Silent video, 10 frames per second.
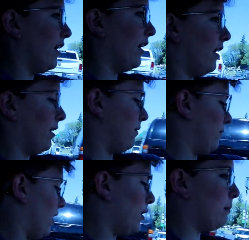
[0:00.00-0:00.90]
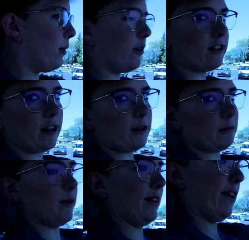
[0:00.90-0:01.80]
I know
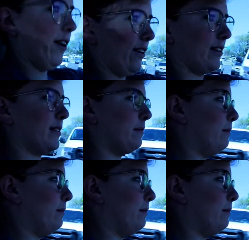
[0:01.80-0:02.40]
motorcycles are in cars,